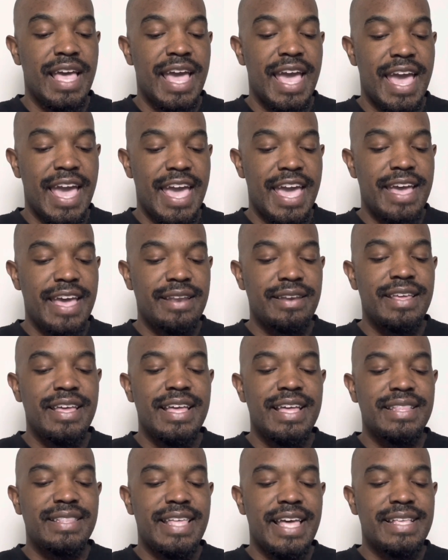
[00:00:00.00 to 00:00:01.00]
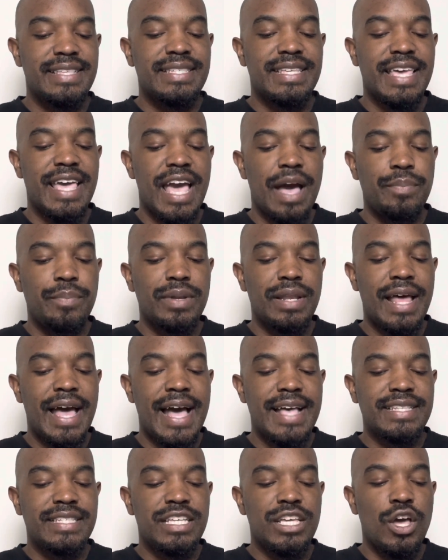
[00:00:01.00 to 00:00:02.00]
and that's
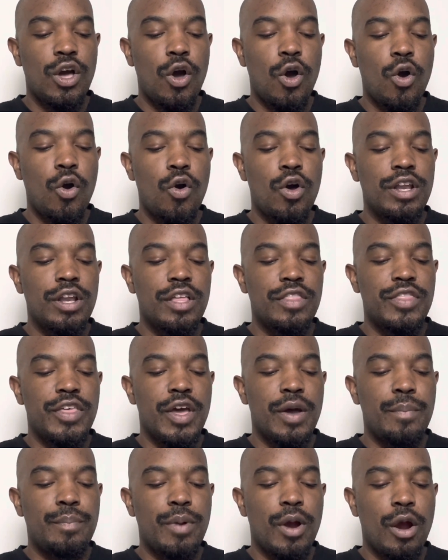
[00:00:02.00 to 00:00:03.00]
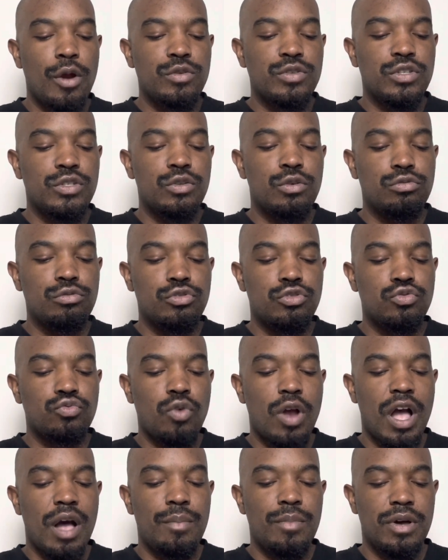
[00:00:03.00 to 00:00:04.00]
capitalizing on their personal
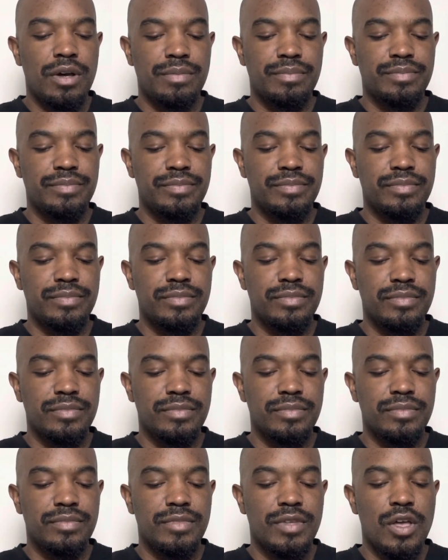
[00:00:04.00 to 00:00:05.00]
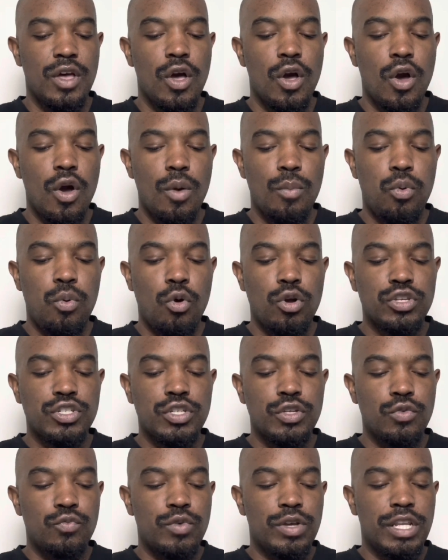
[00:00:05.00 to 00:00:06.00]
drama.
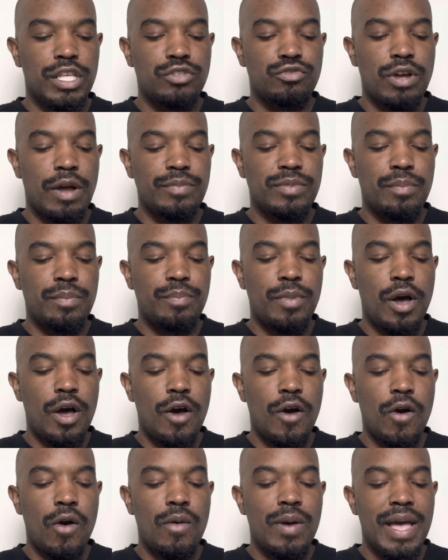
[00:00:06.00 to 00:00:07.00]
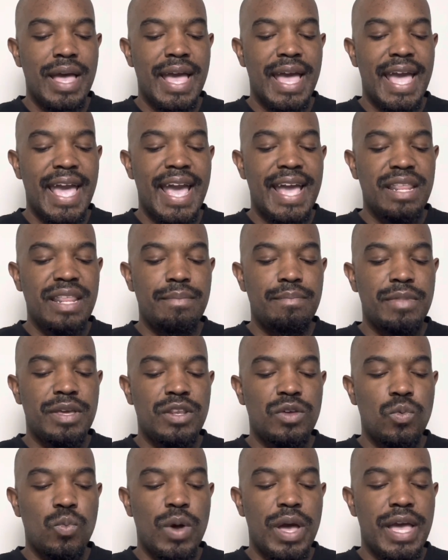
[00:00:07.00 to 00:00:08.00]
Porsha really dropped the ball and in
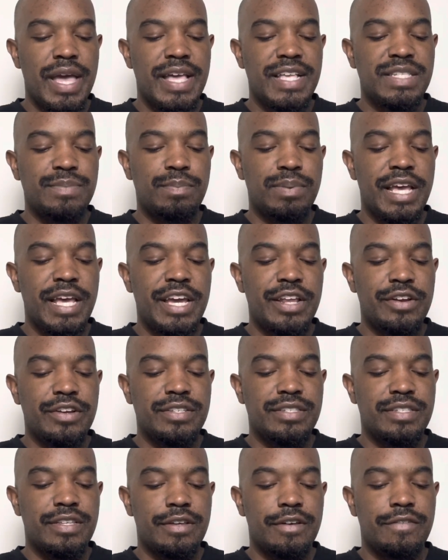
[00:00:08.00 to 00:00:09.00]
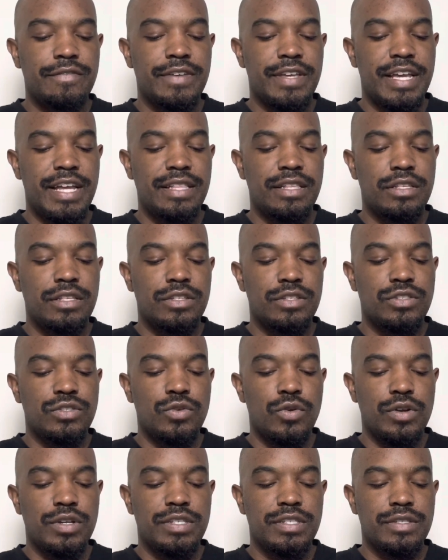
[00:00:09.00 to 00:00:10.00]
many ways played herself, ended the
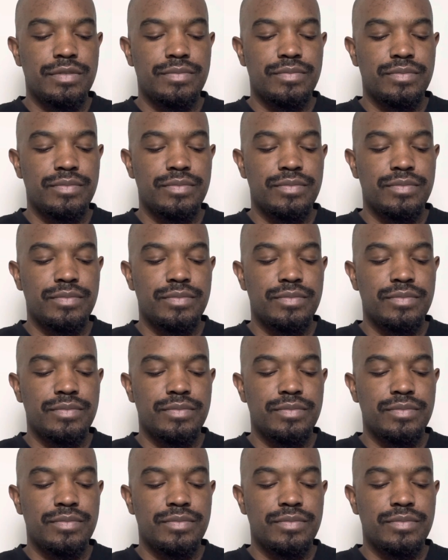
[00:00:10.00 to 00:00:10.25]
source.